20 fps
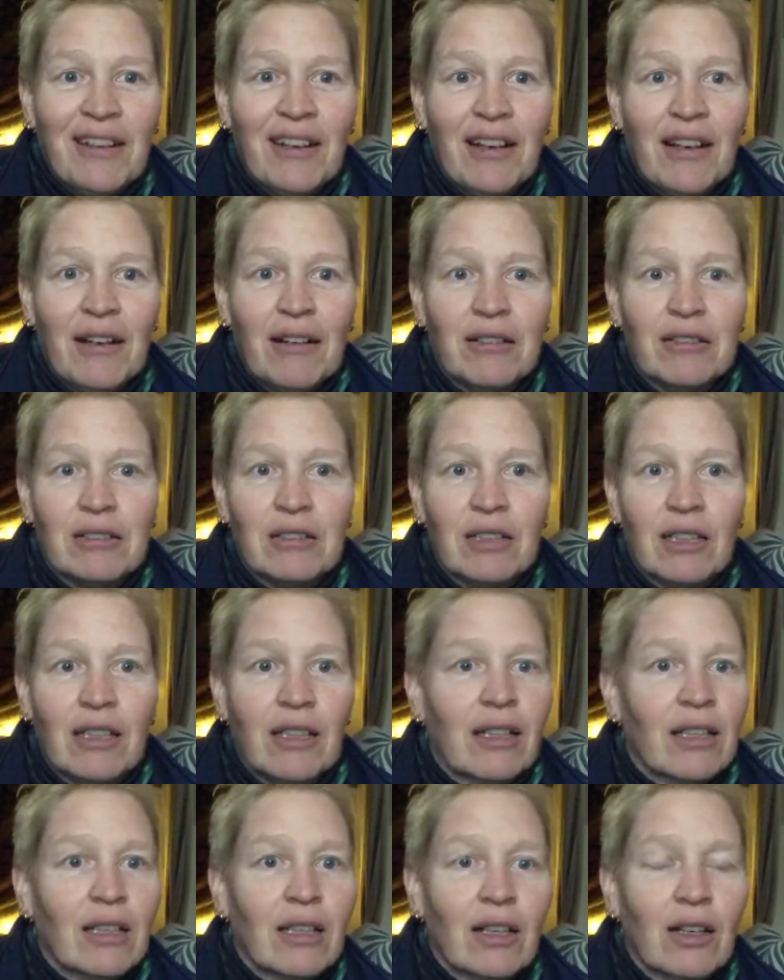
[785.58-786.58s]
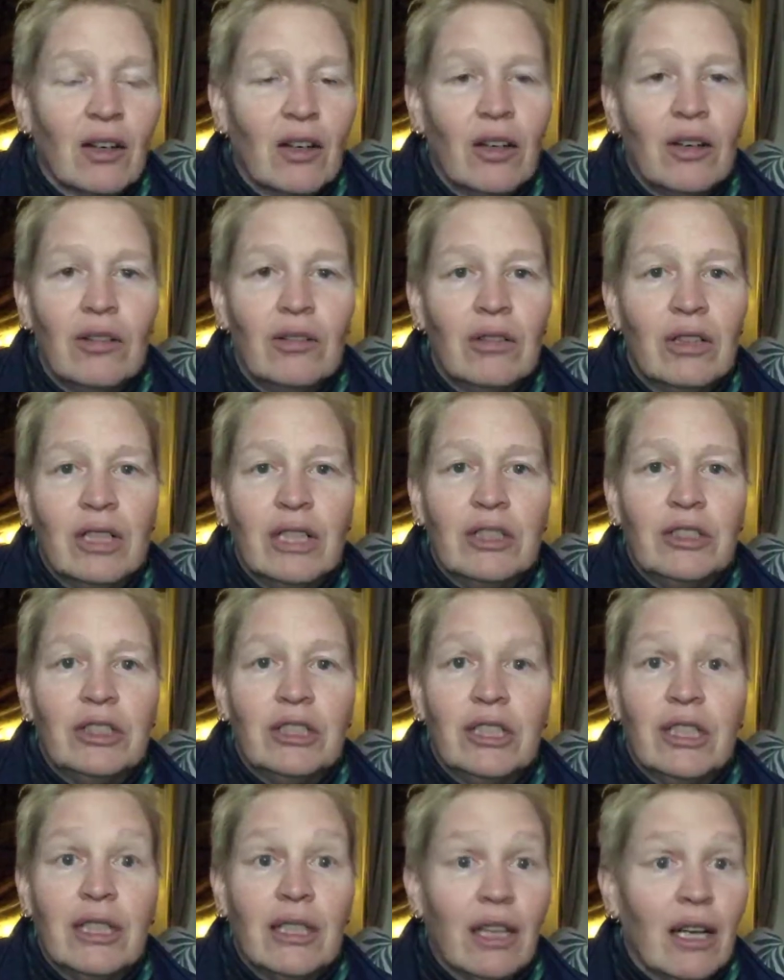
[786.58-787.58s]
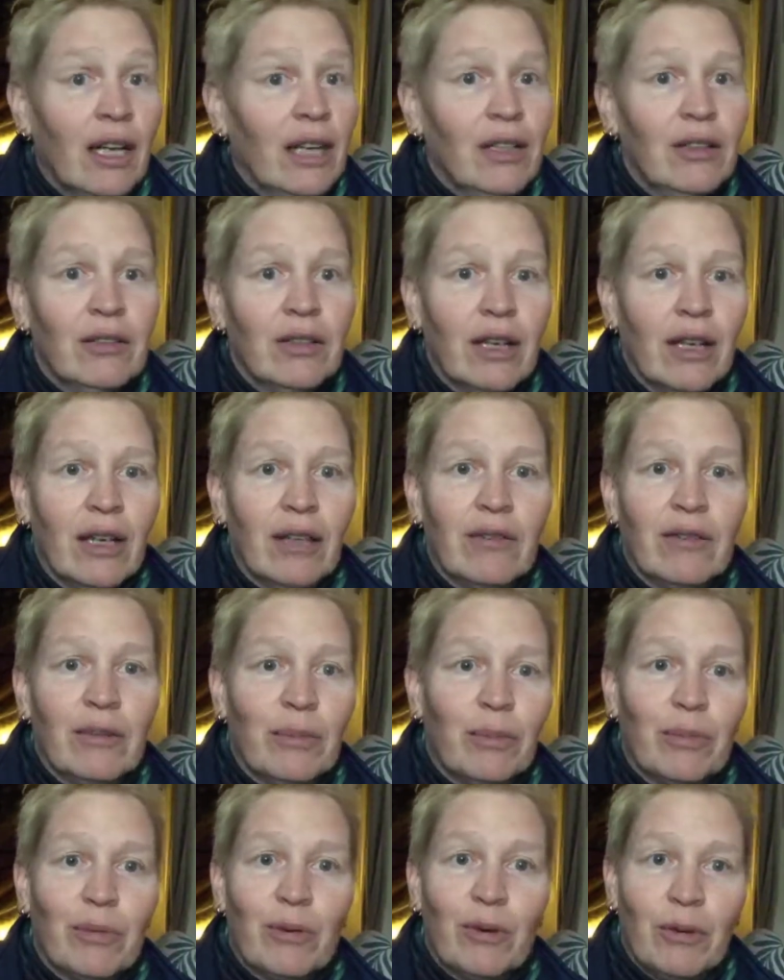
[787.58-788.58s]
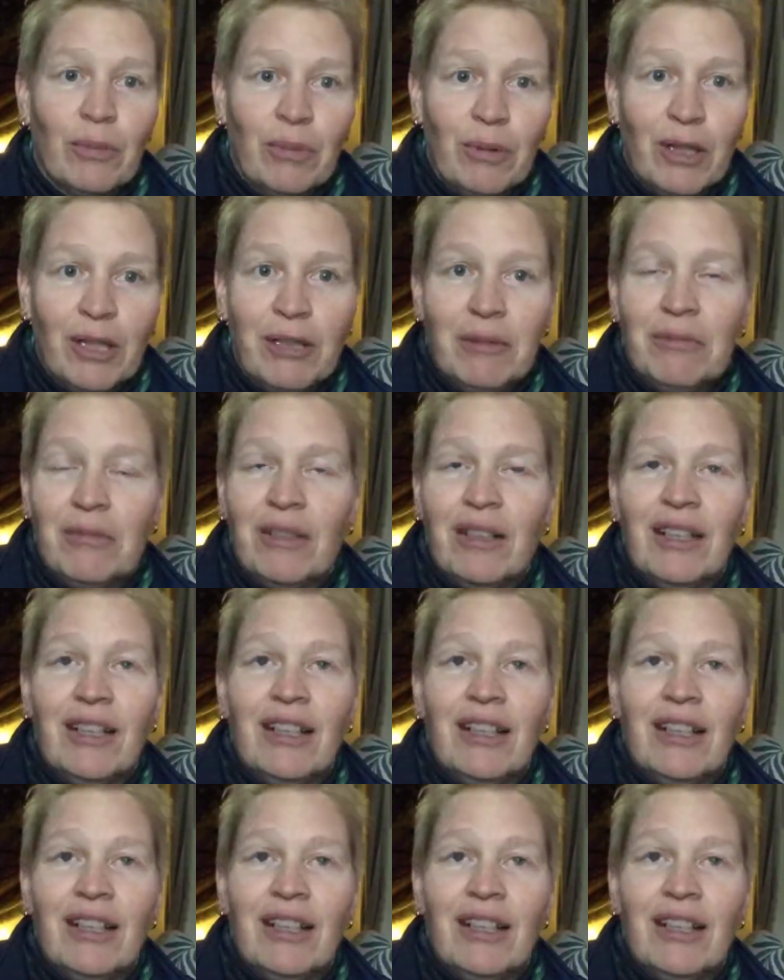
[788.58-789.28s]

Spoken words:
I was like, holy shit, I don't have a problem.